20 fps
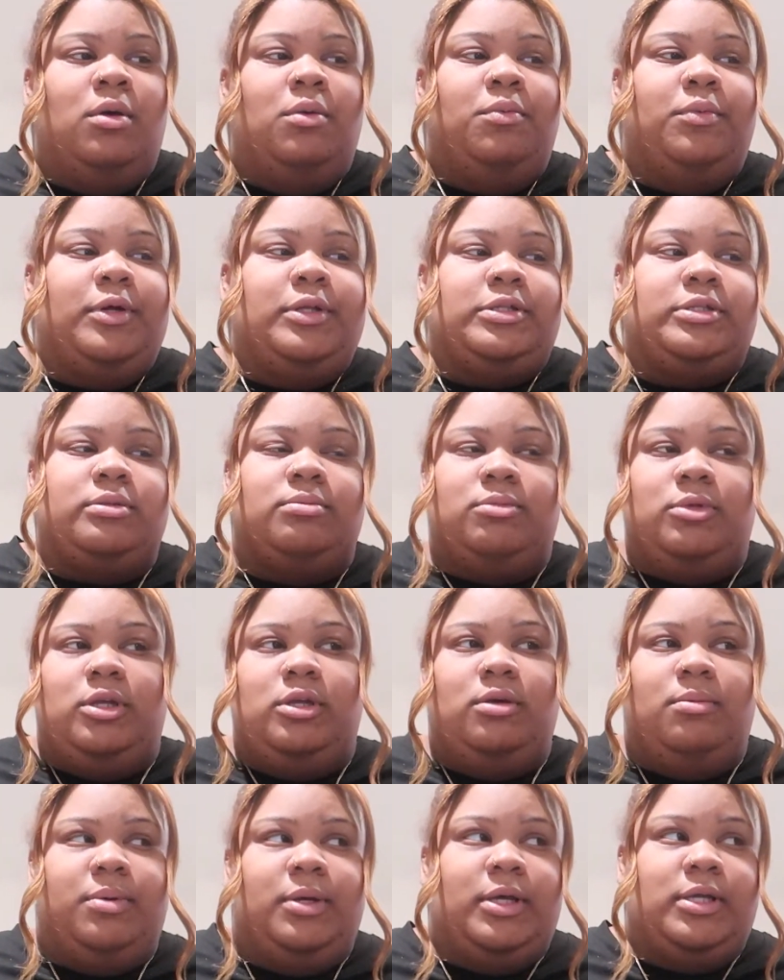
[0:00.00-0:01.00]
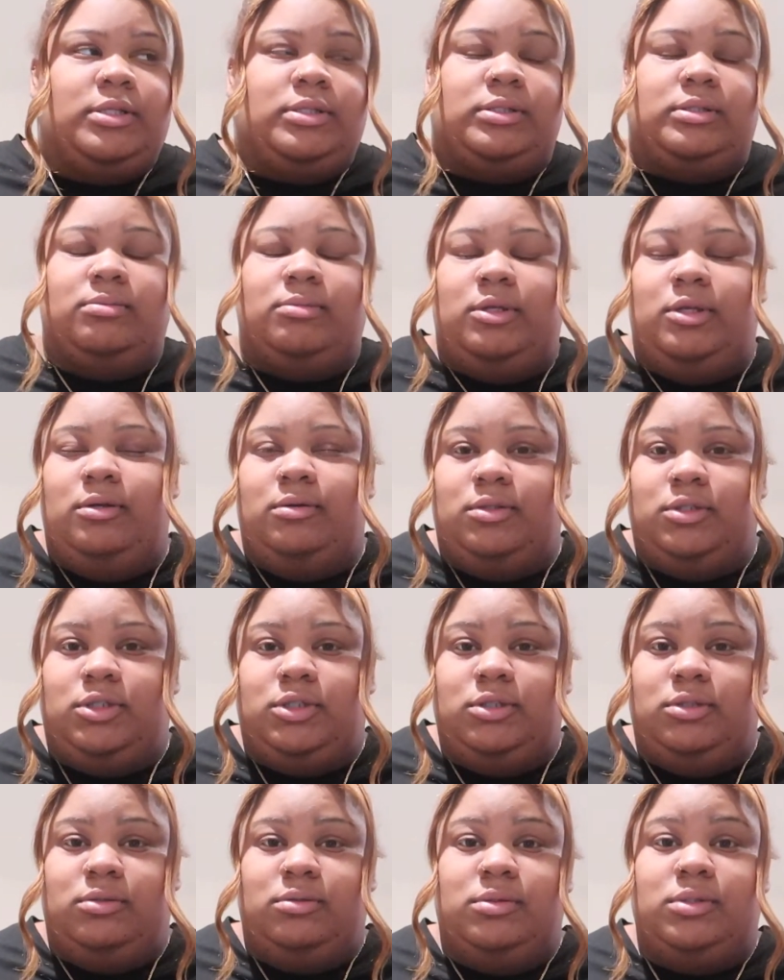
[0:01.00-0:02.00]
With some cute pants and some cute
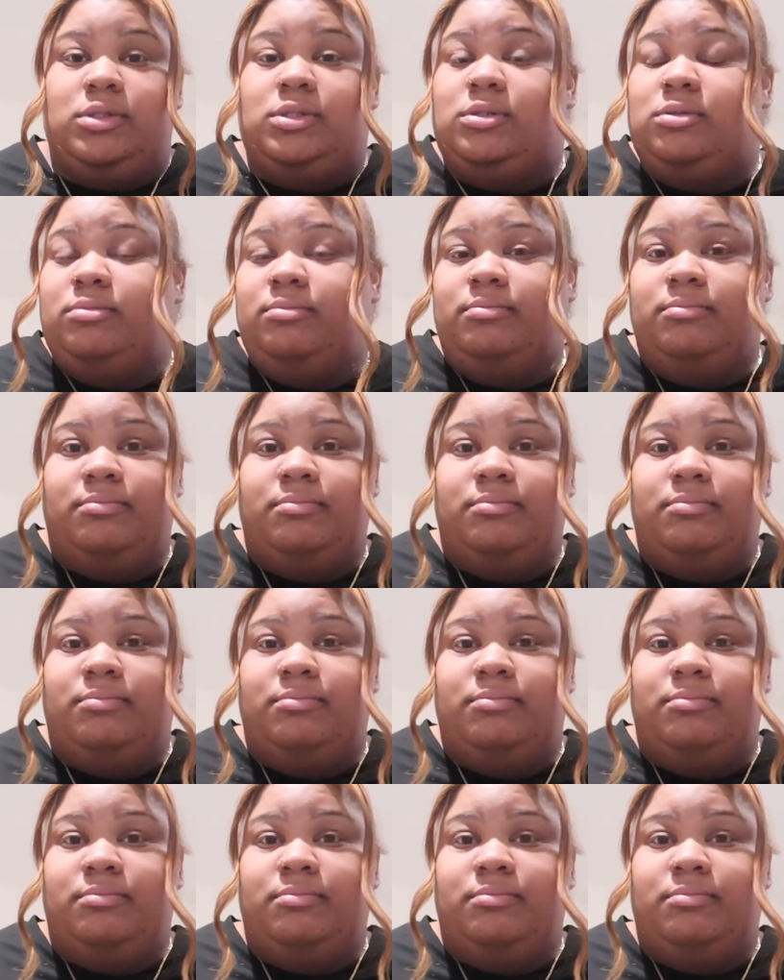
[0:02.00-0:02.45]
shoes,